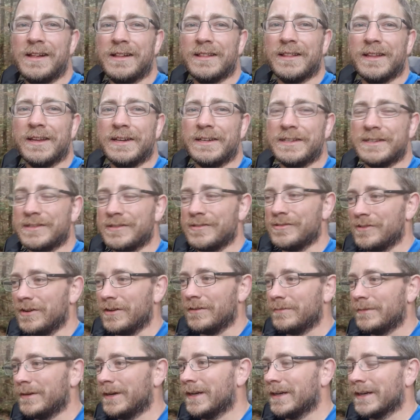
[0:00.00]
Ladies and
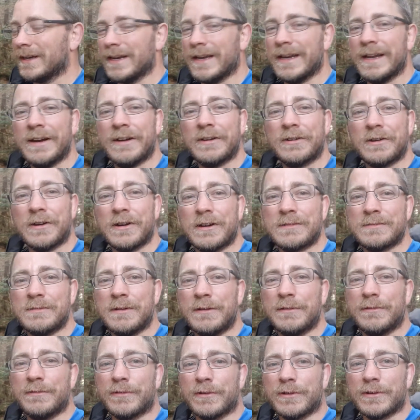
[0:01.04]
gentlemen, I can now cross
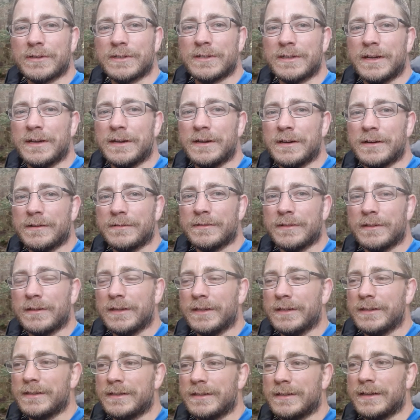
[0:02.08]
my first state off the
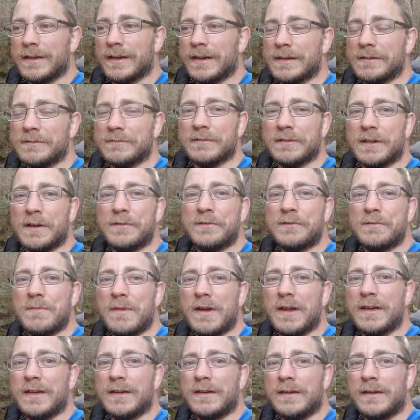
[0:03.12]
list. I've left
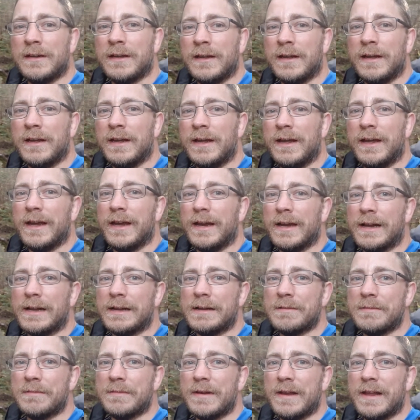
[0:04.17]
Maine, and I
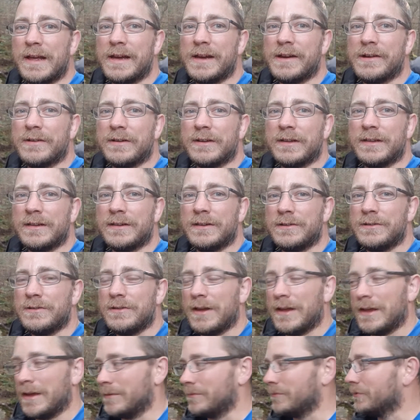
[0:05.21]
am now in New
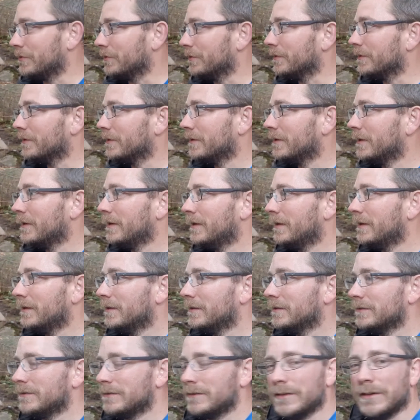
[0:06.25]
Hampshire.
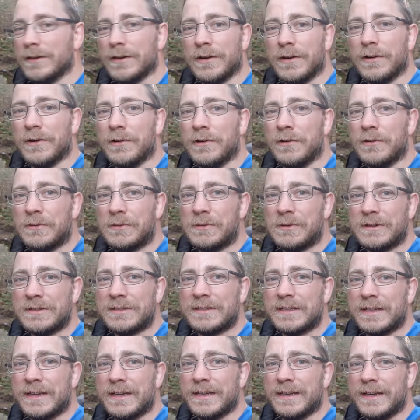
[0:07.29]
So, one
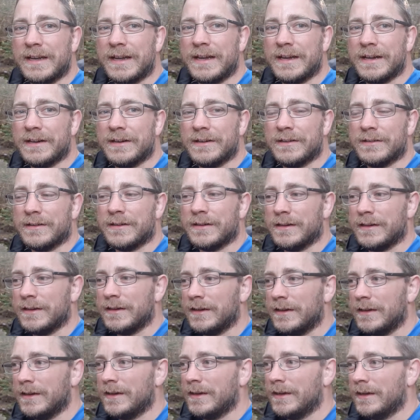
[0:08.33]
state down,
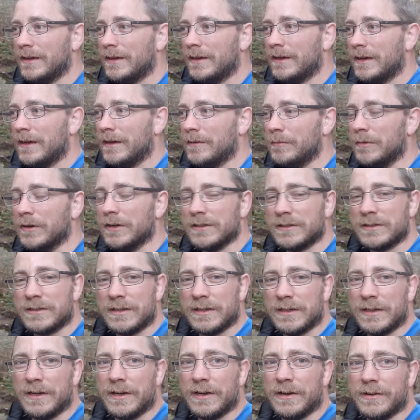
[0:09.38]
a bunch
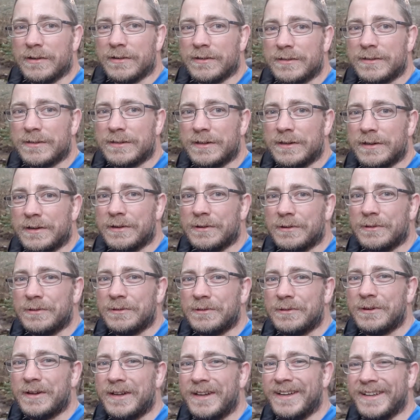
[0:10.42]
to go. So,
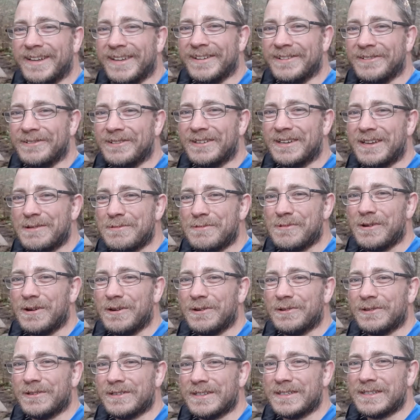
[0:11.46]
we'll keep
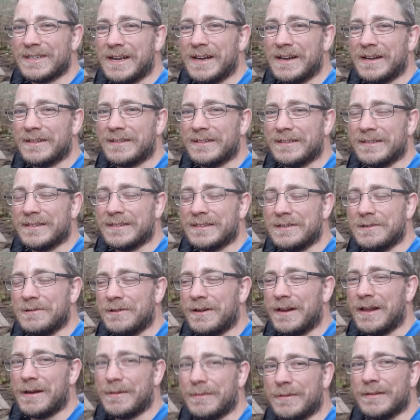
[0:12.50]
wandering south and see
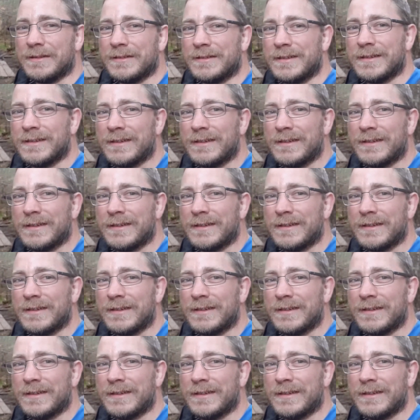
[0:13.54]
what happens.